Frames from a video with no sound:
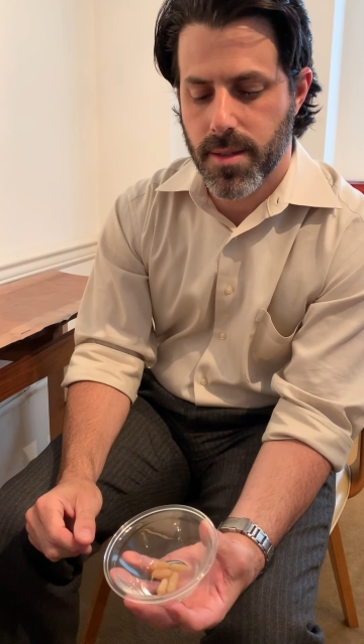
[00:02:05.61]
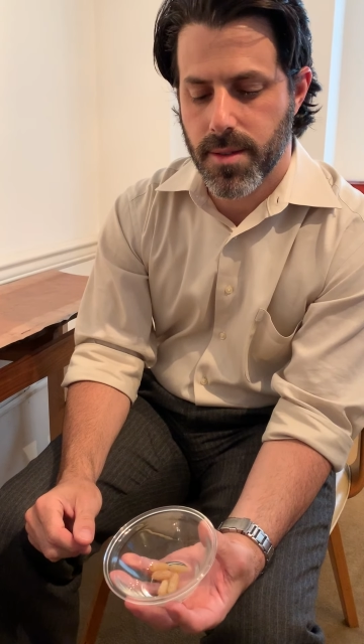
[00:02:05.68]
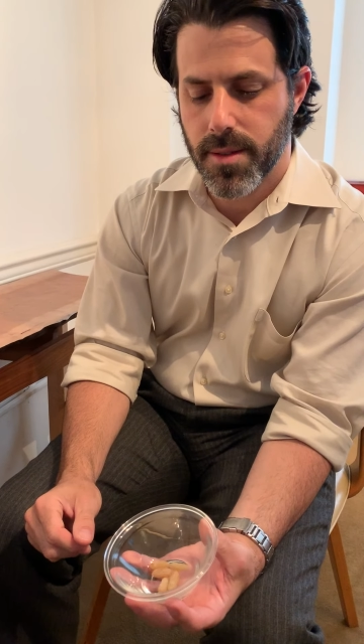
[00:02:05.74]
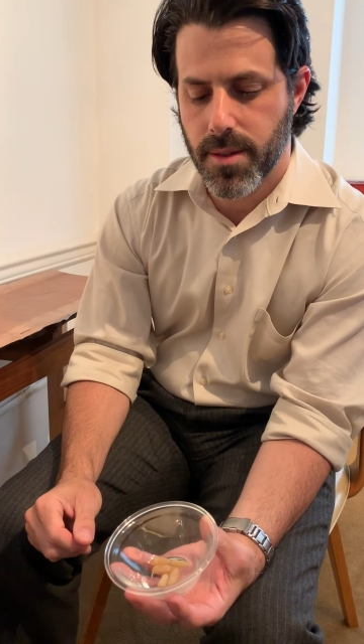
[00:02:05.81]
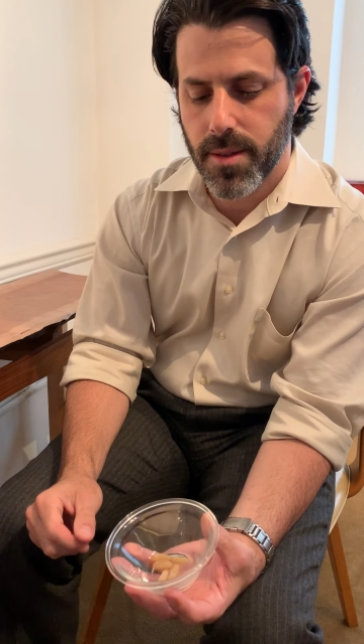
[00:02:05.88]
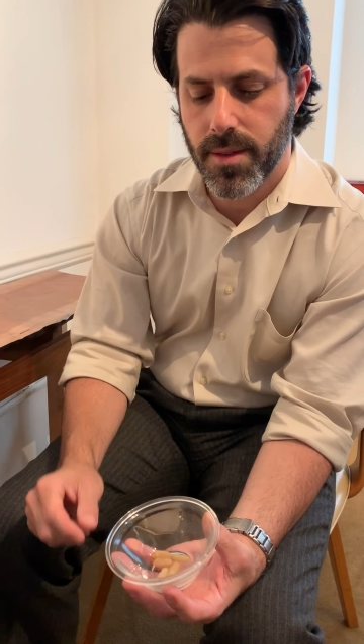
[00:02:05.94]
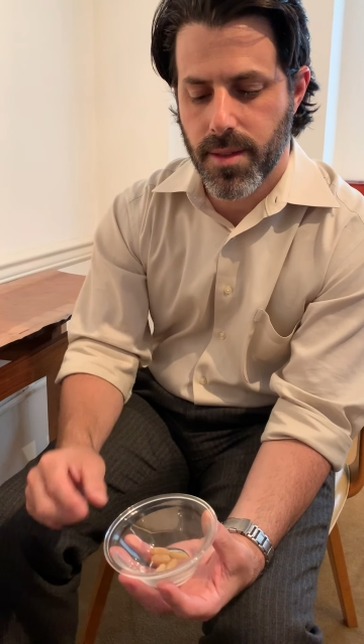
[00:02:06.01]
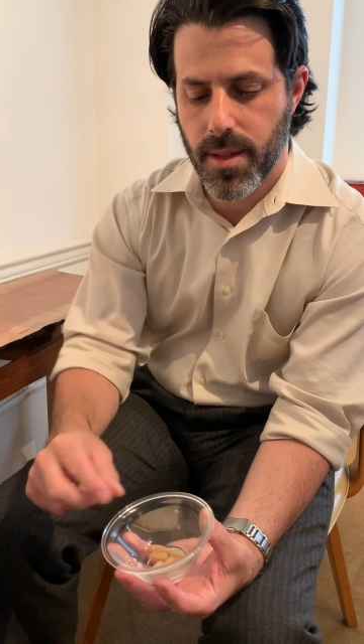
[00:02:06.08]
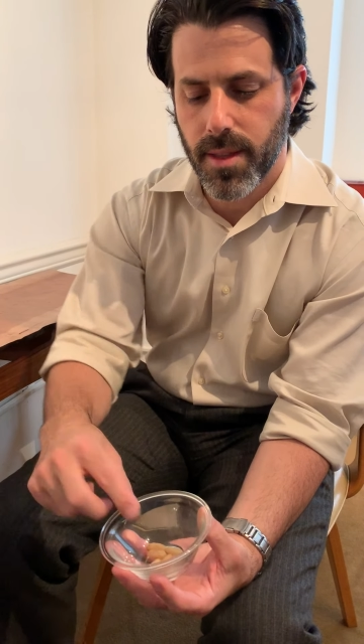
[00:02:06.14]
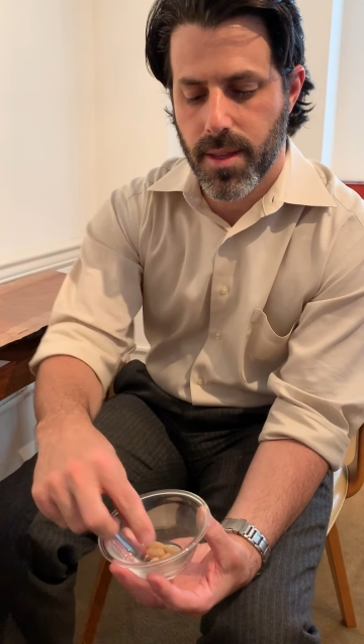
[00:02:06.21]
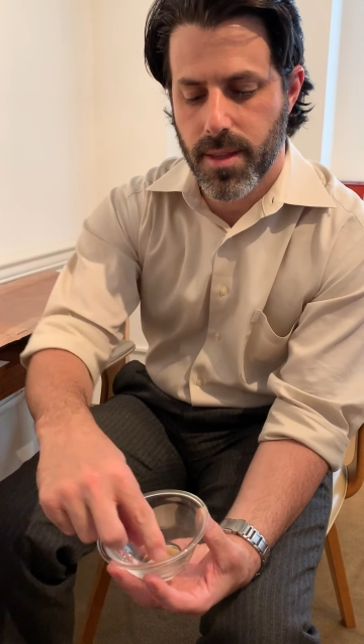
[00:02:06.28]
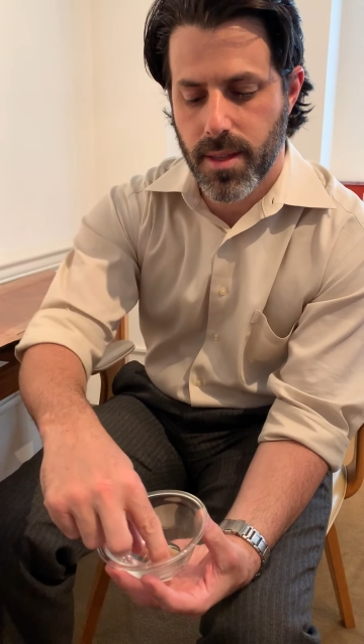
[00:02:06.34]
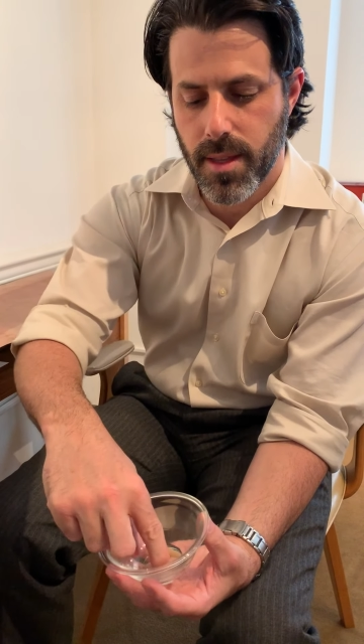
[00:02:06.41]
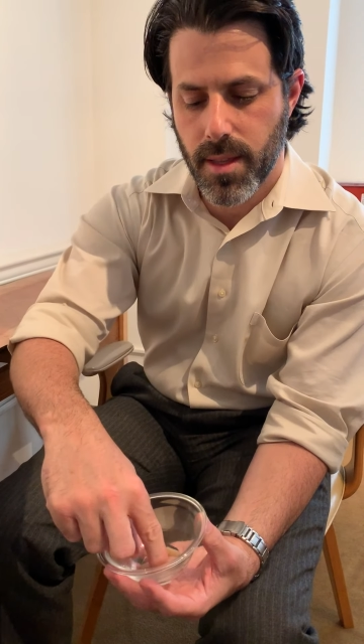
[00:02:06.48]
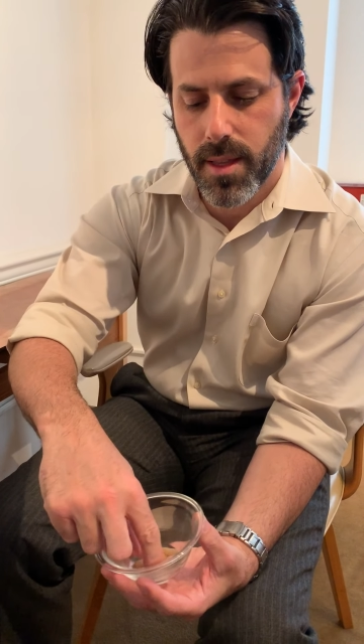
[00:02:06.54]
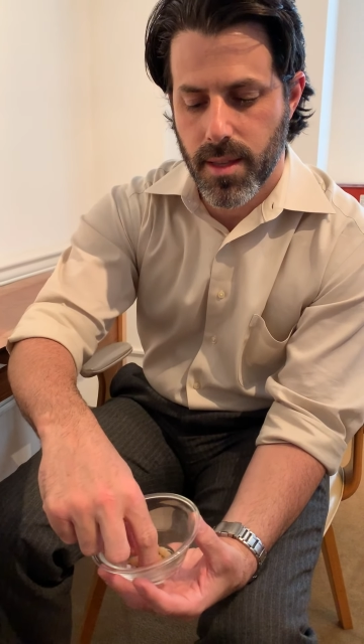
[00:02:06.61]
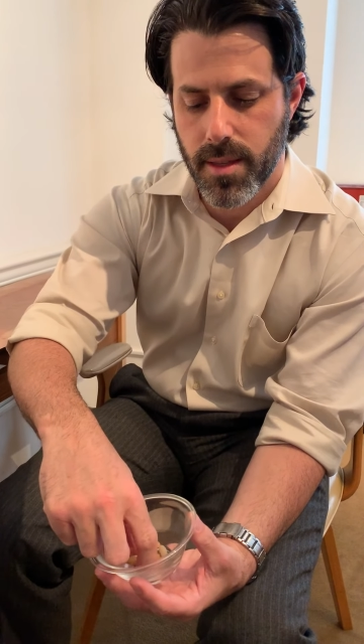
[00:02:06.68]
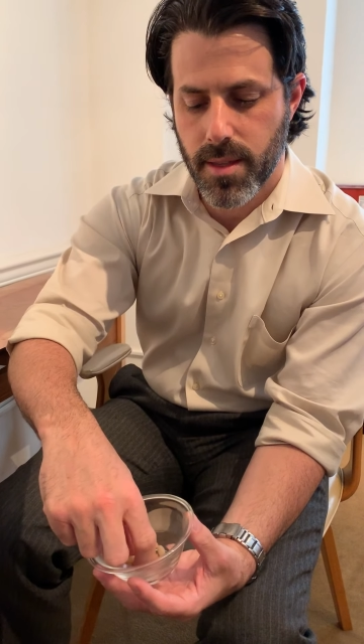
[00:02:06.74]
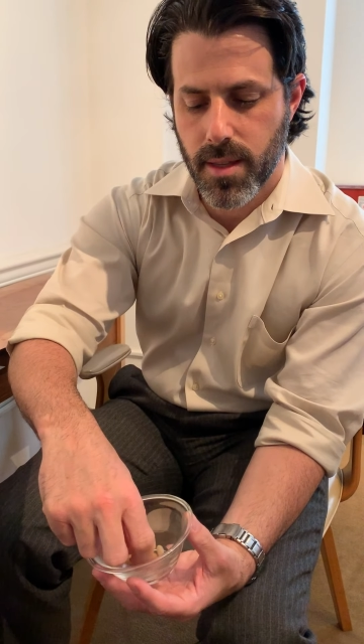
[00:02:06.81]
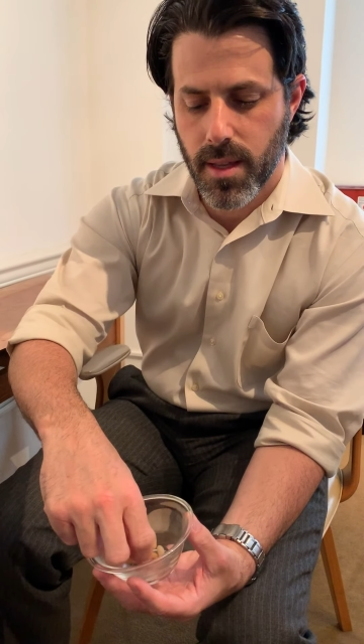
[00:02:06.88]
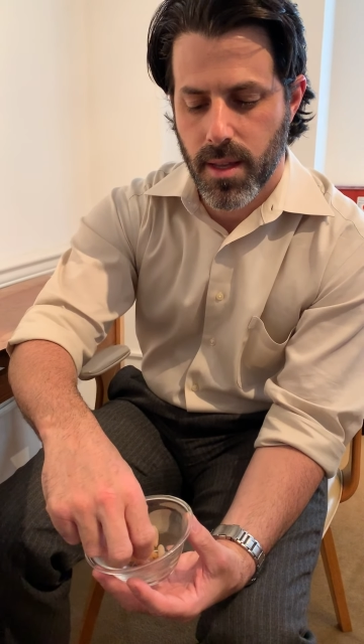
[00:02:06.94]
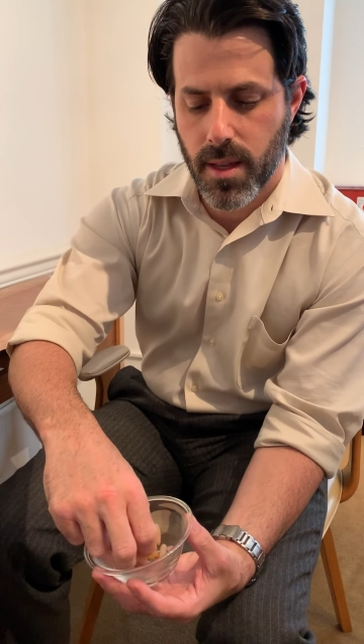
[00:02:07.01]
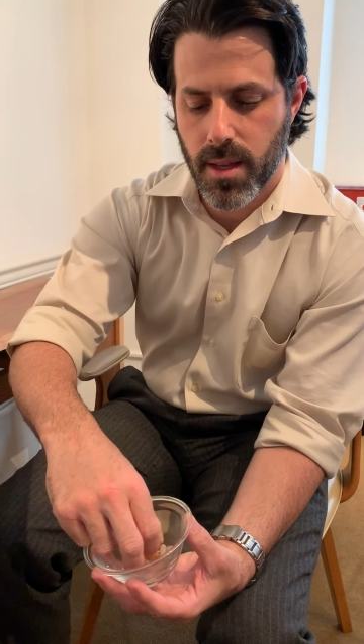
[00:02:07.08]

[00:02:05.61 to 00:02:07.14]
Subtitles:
So you see this in this